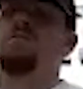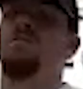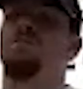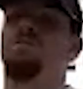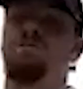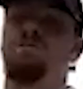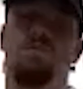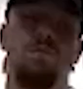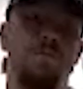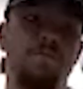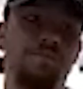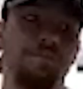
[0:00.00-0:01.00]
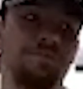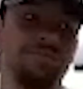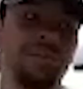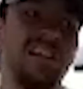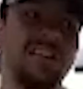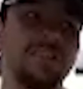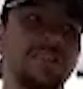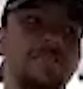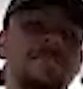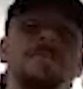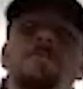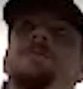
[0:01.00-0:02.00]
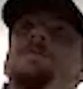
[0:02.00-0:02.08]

do you think going back to the beginning of the